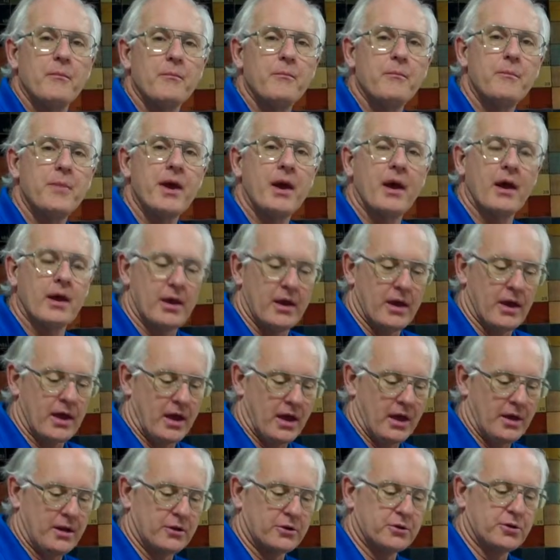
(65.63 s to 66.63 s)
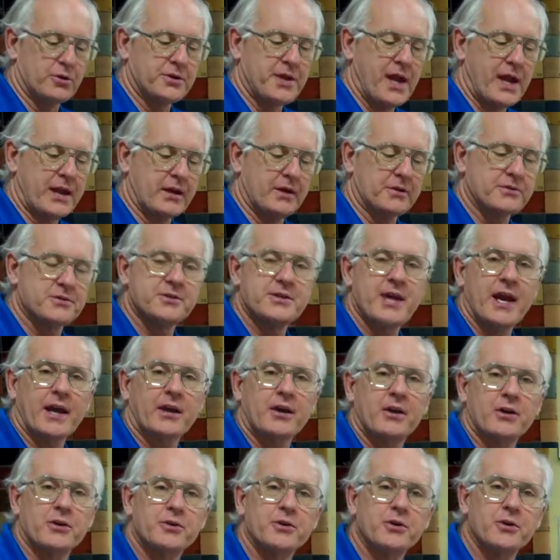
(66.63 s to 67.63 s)
and it's going to take a
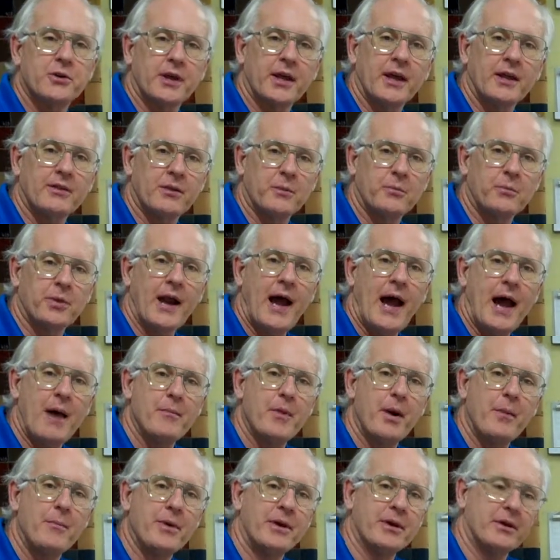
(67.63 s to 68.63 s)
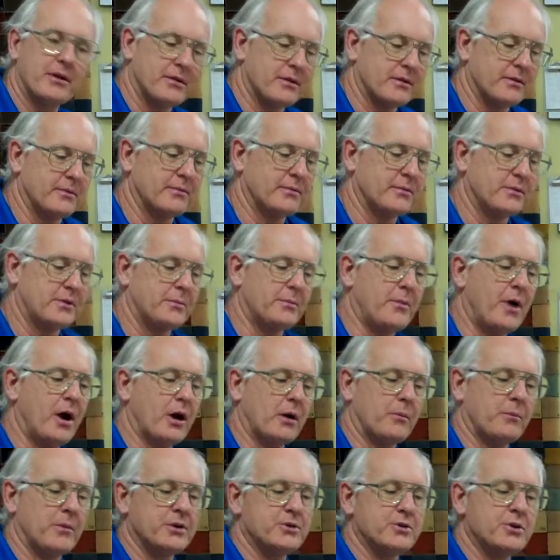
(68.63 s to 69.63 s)
second or two to get the prime up into the
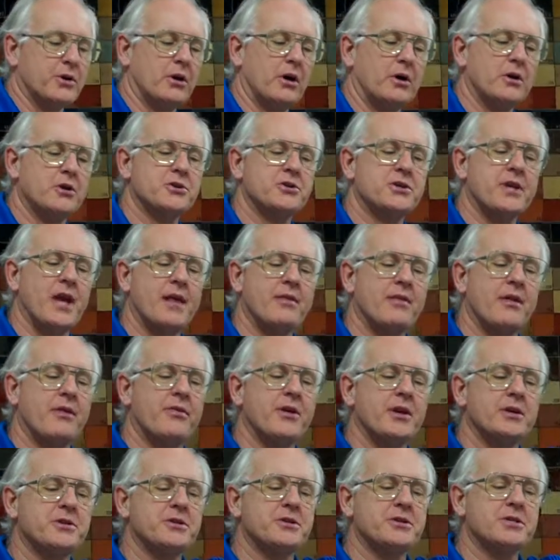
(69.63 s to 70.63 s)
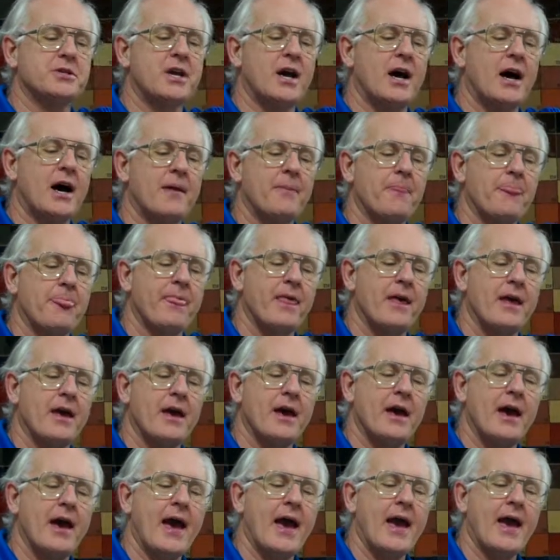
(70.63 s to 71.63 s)
bottle, but you'll understand that this has got
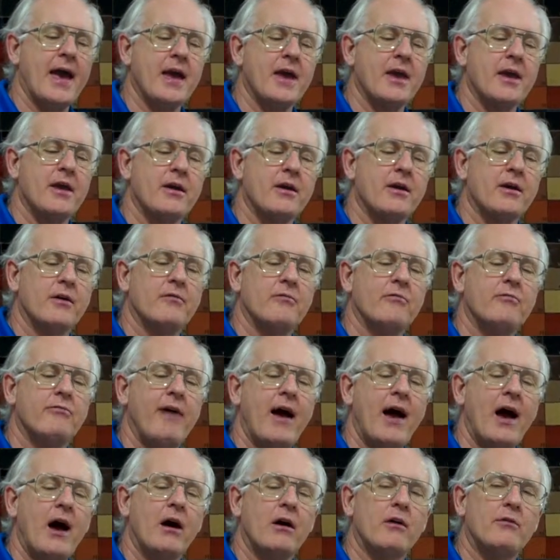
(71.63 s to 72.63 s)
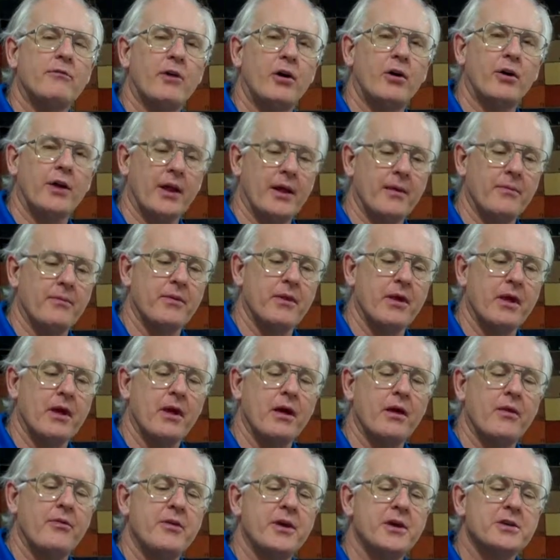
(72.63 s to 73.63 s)
a valve on it.
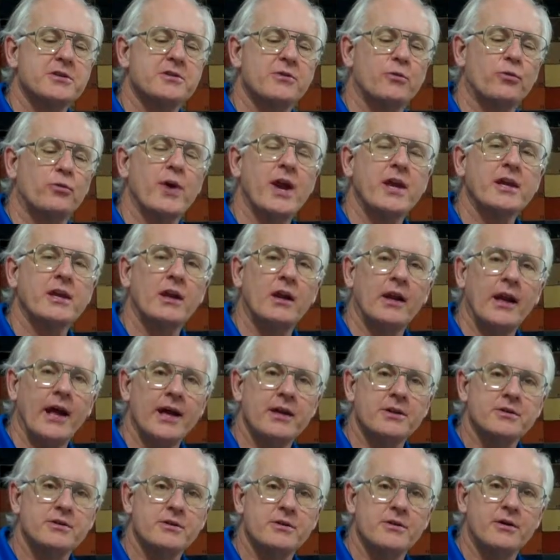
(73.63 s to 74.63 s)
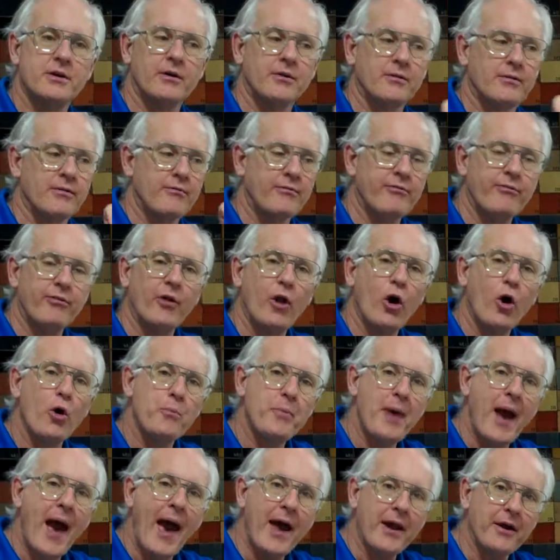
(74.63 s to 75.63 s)
This regulates the flow
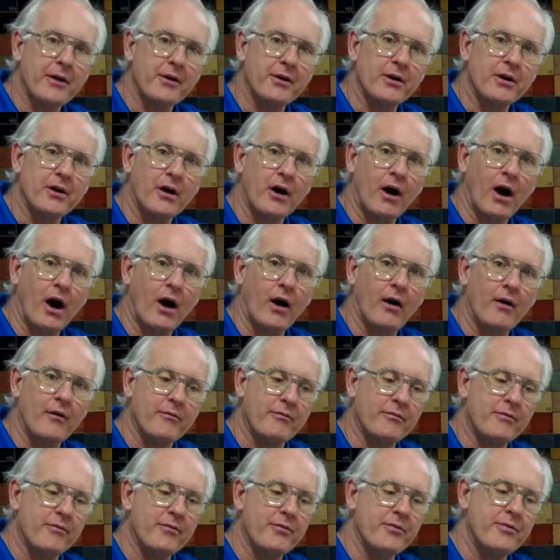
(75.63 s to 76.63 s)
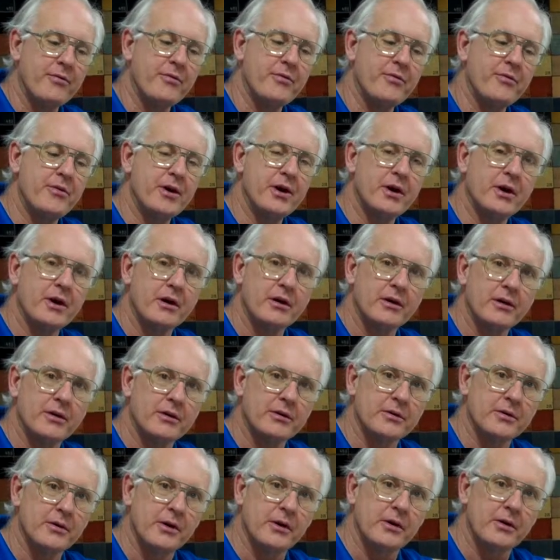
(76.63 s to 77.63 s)
pattern of the
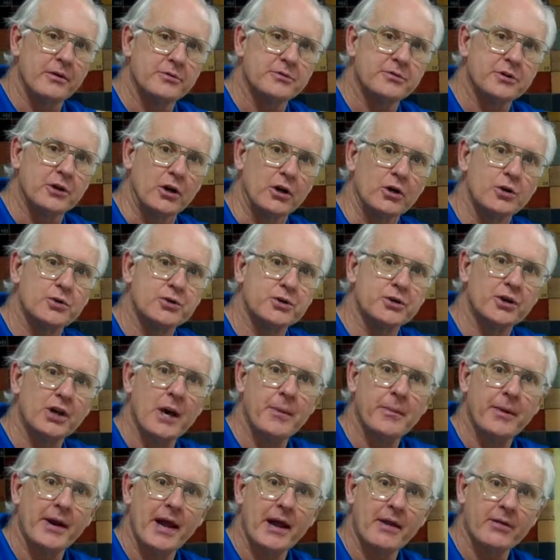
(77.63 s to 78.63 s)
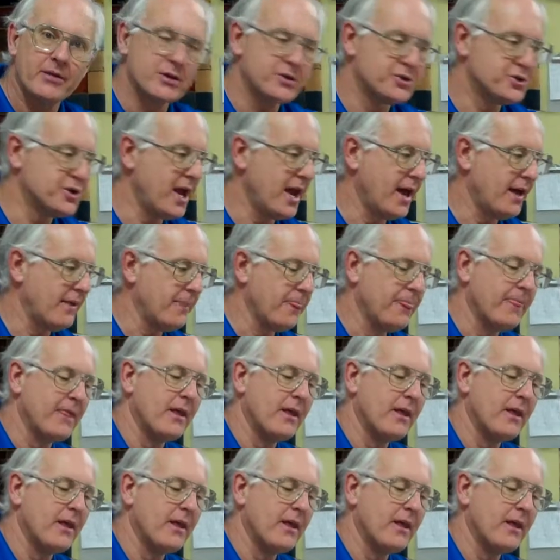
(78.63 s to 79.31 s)
solution coming out of the jet.